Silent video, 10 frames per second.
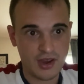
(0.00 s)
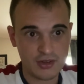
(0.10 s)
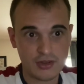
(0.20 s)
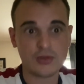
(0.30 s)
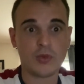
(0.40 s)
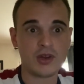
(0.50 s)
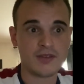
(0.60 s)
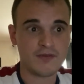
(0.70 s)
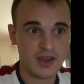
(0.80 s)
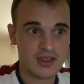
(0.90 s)
And the
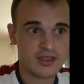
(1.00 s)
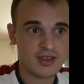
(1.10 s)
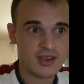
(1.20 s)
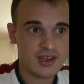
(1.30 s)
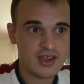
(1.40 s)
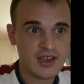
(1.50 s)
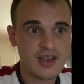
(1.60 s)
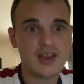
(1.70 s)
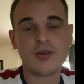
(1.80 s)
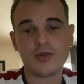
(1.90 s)
twenty-fifth,
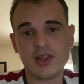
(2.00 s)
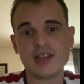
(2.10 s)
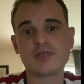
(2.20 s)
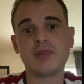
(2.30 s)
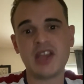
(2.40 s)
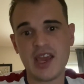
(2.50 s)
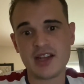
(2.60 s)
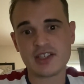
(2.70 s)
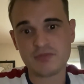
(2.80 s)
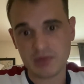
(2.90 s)
well, that's
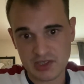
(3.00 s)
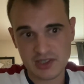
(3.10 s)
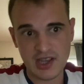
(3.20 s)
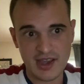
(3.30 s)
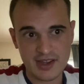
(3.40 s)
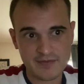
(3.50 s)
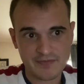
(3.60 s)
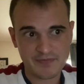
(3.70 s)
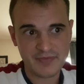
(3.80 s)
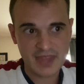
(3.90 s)
Banana Split Day.
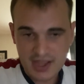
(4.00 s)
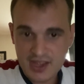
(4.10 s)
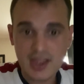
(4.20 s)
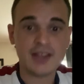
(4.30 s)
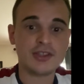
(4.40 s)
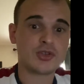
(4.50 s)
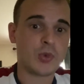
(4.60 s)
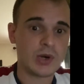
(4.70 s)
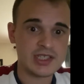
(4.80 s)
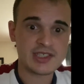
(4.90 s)
and the
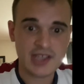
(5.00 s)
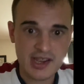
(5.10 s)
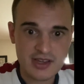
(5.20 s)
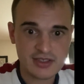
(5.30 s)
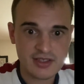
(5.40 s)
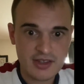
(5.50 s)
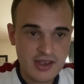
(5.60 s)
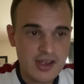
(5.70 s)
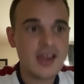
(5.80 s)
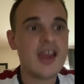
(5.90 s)
twenty-sixth,
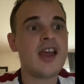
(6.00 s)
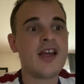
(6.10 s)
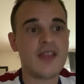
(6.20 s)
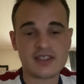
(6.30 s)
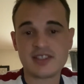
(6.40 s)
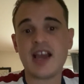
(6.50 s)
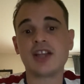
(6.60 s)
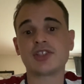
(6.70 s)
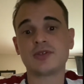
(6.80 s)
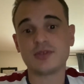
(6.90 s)
that's
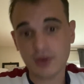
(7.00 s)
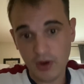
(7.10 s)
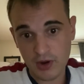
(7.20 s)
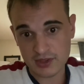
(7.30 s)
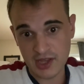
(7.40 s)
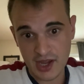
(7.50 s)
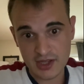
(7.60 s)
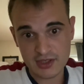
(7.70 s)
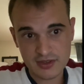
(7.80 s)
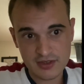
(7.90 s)
National Dog Day.